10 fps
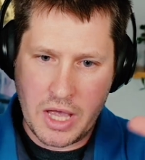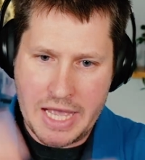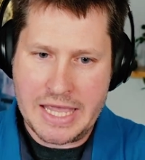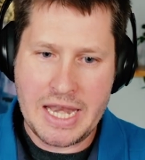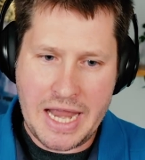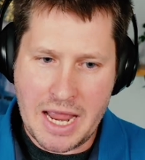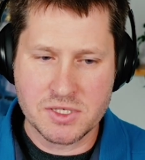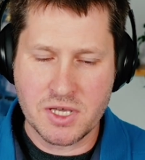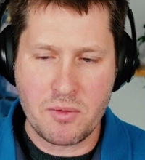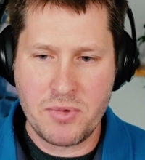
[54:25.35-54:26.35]
Again,
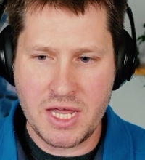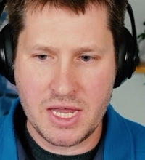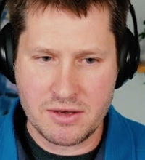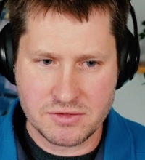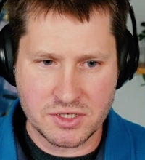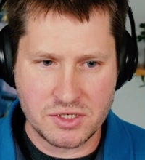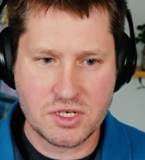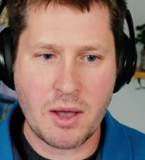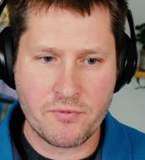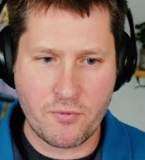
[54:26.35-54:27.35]
Amazon being such a
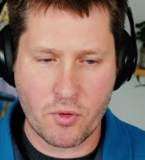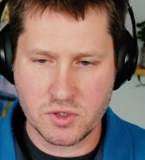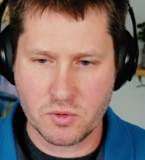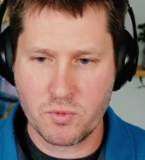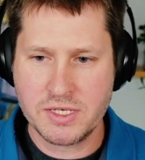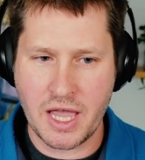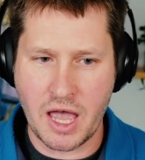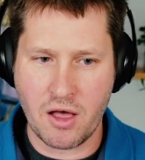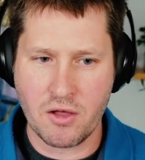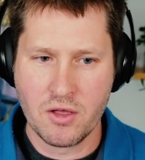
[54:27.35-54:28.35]
dominant force in
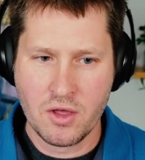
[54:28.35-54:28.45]
retail,